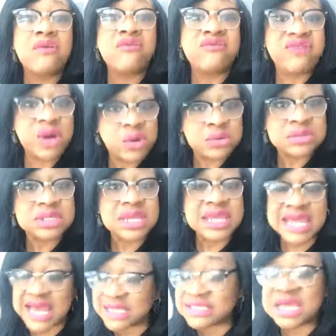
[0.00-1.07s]
Vote
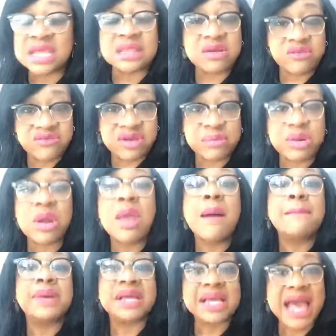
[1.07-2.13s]
yes in November,
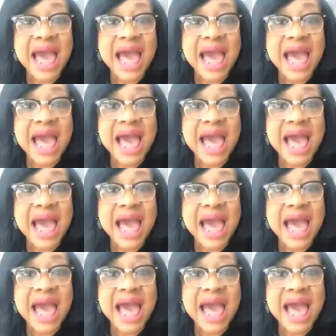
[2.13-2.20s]
but